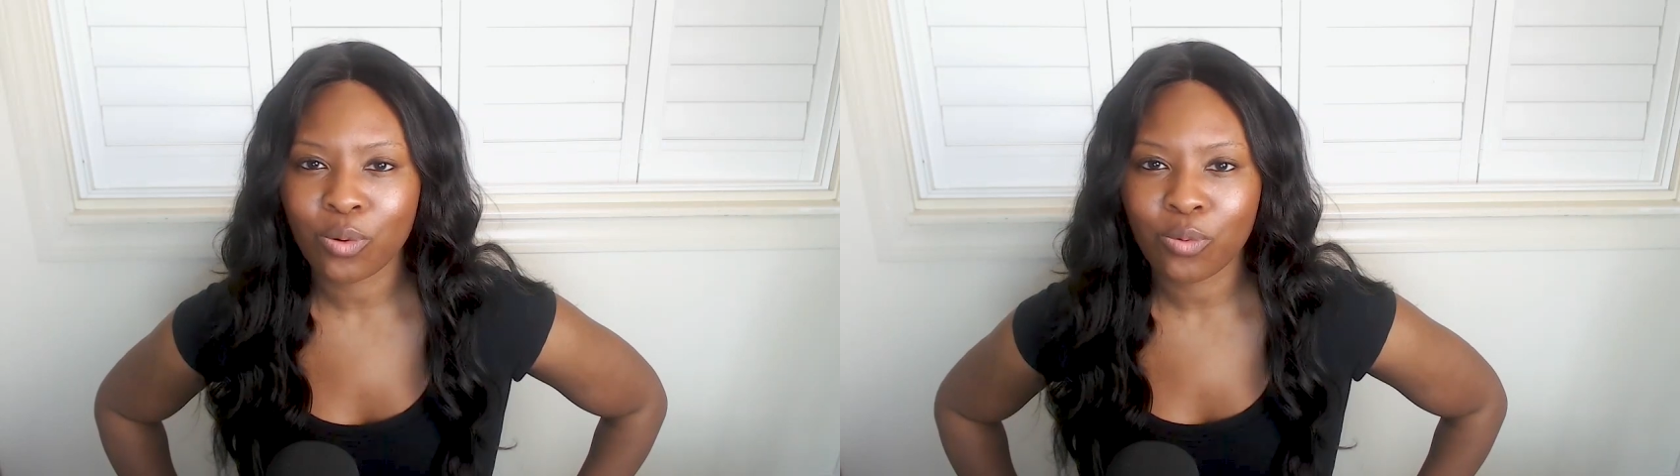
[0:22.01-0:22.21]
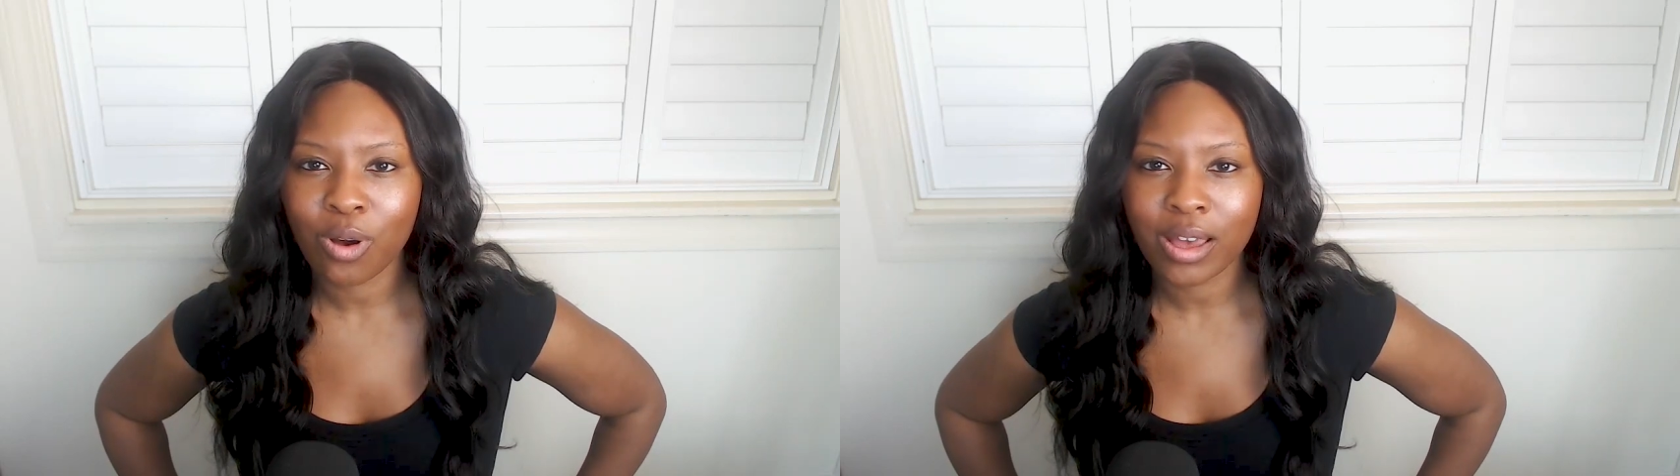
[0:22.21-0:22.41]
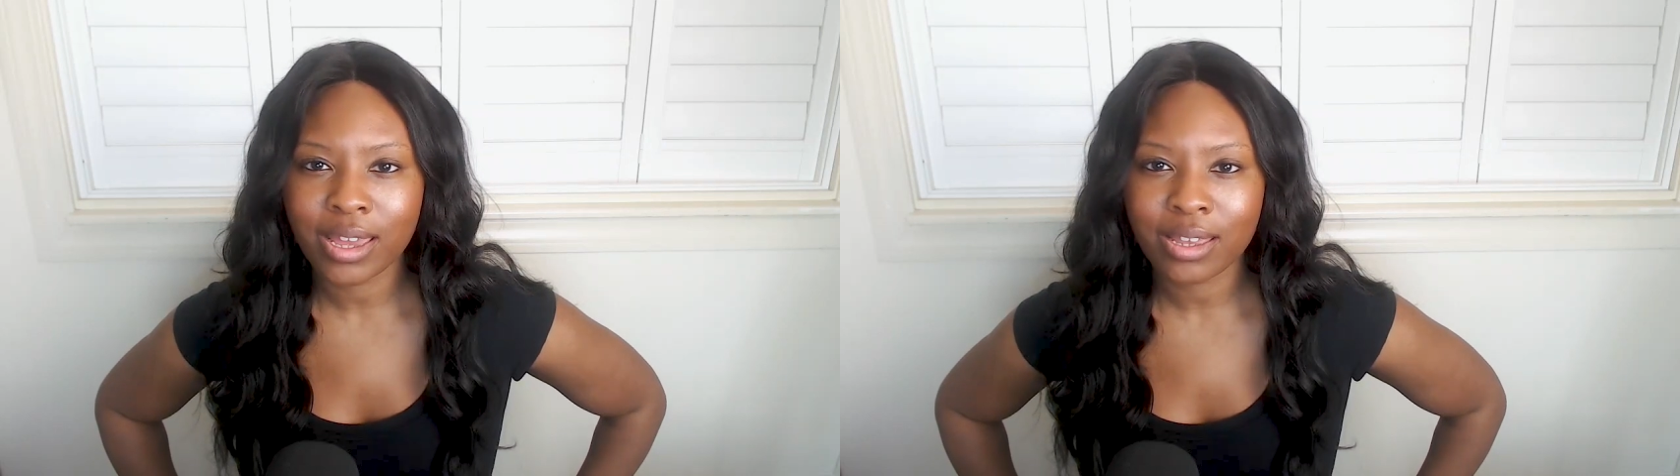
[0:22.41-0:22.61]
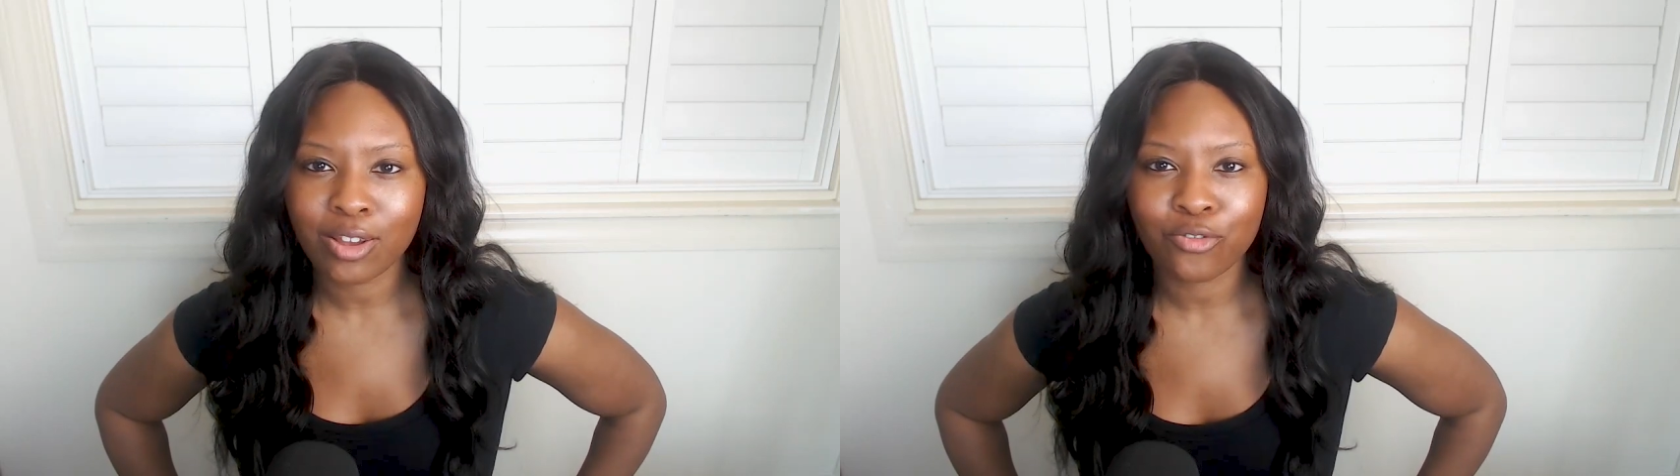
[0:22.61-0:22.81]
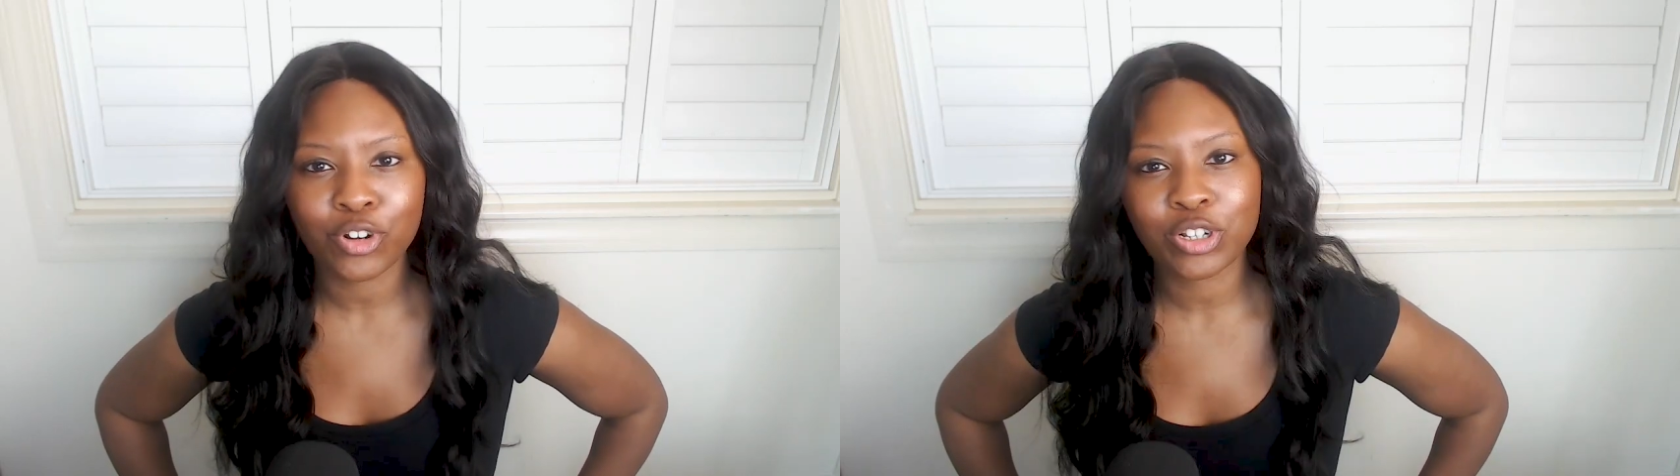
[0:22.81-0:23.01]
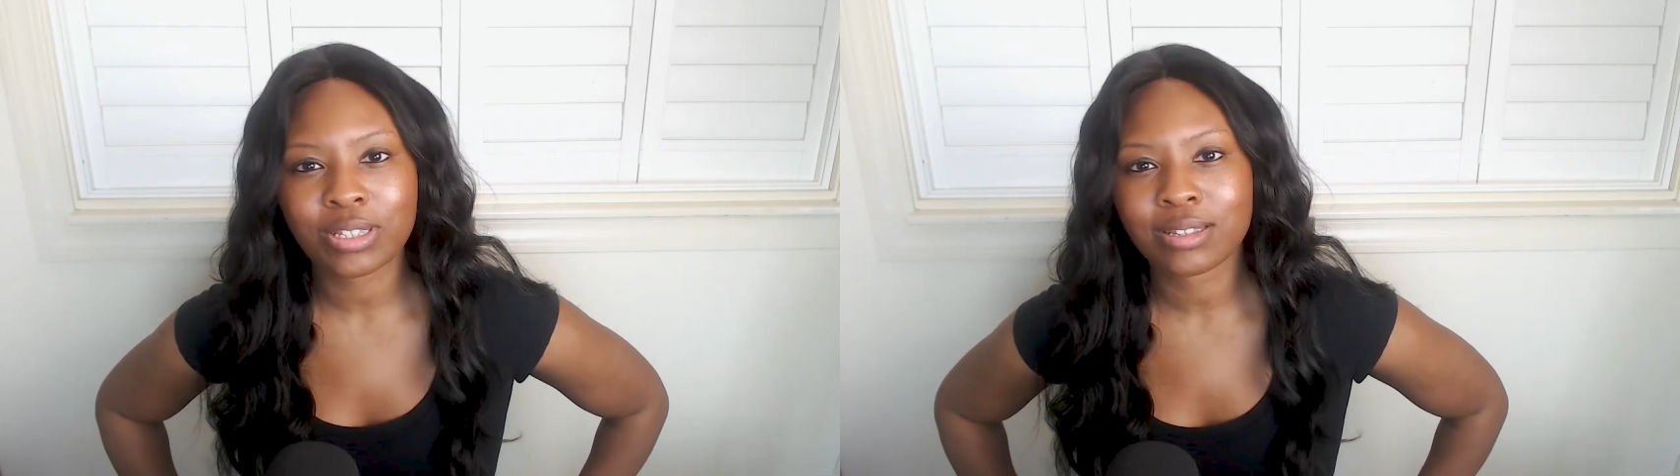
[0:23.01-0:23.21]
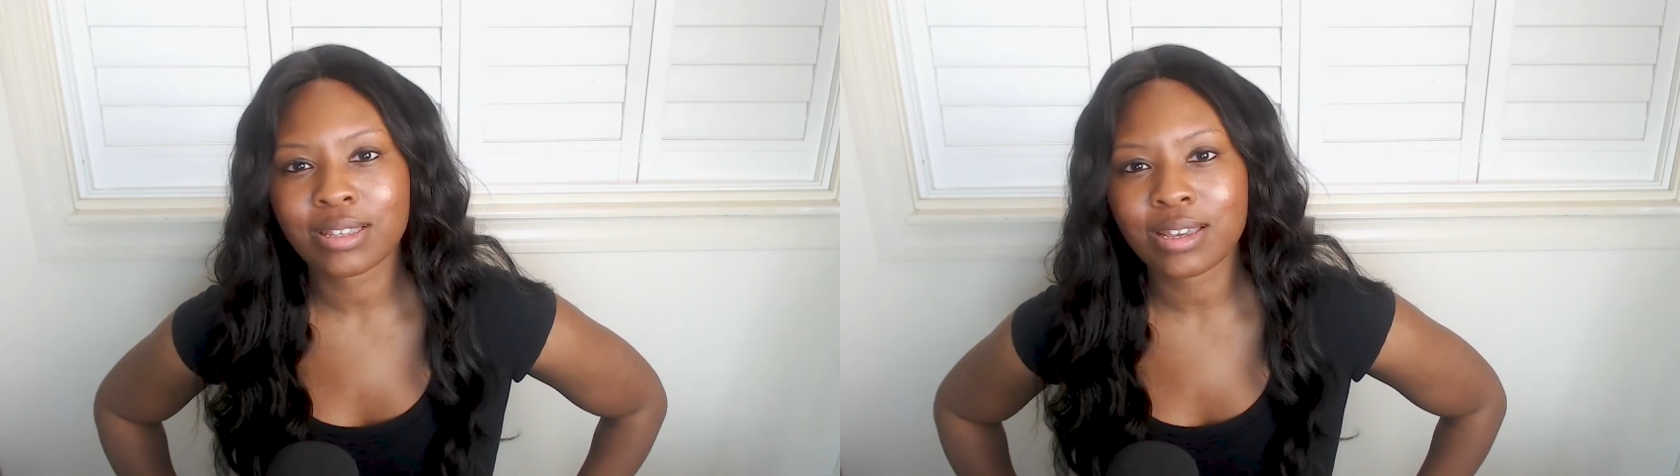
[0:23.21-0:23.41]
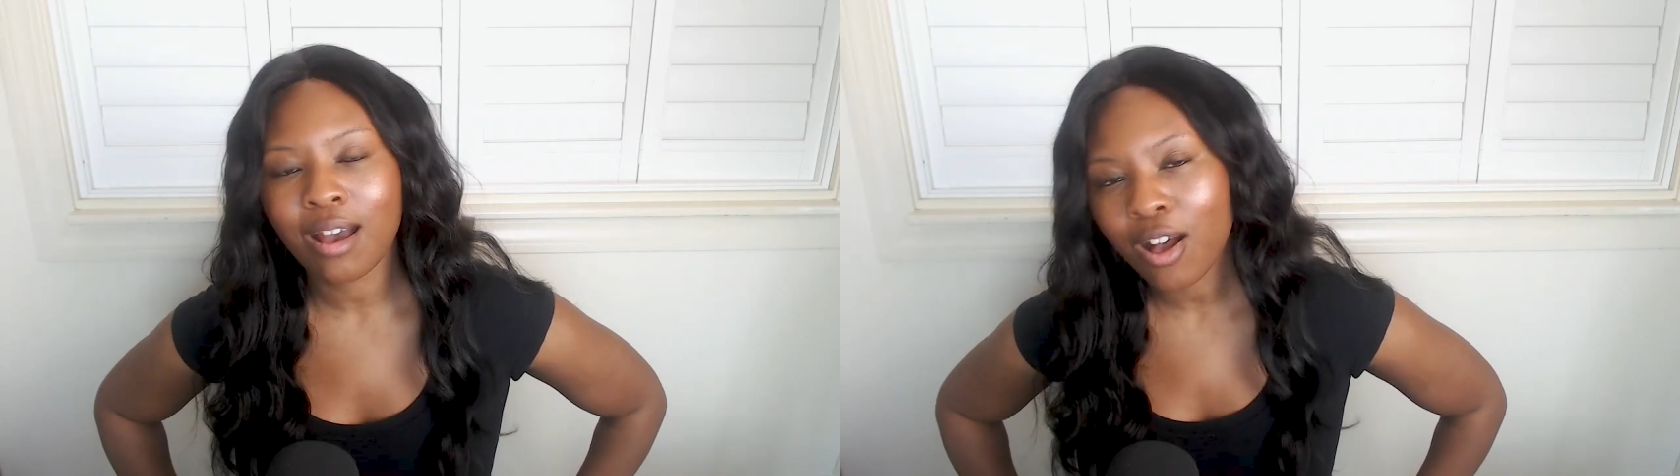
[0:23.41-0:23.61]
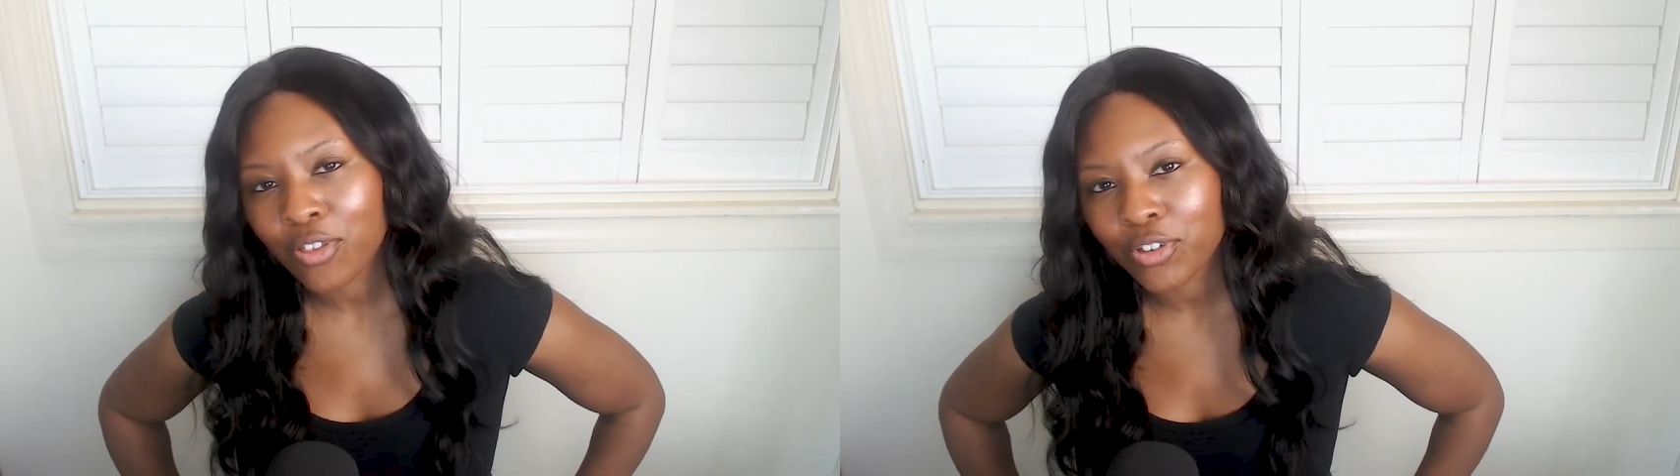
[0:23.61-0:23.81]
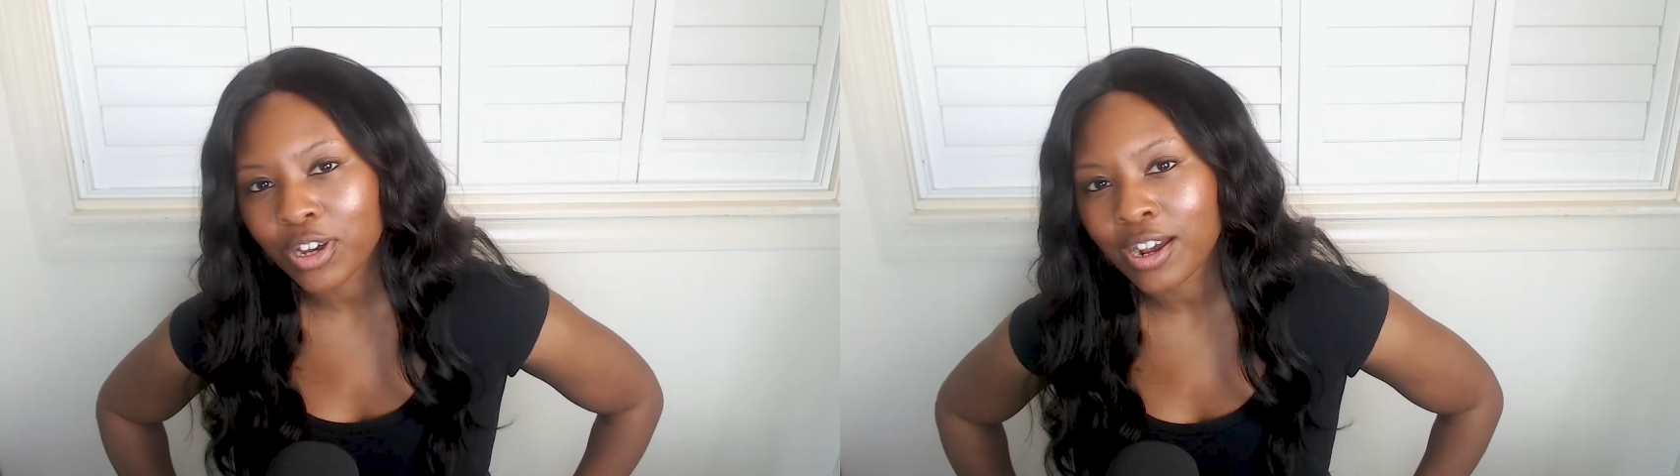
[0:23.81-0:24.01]
one versus the
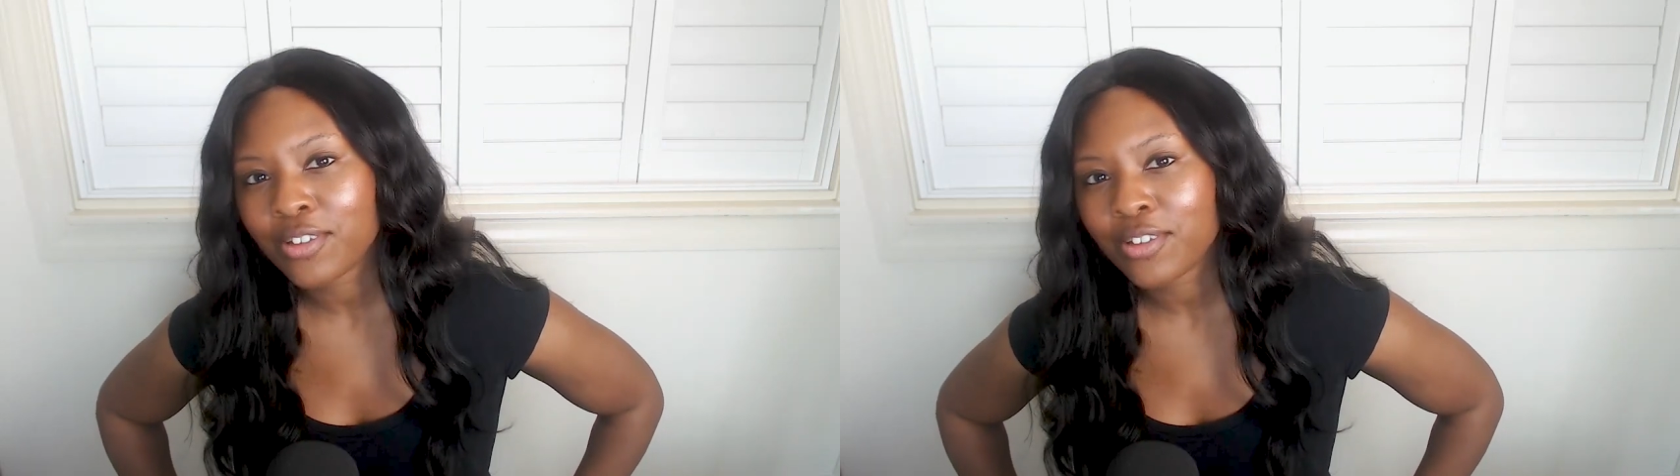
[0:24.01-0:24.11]
other,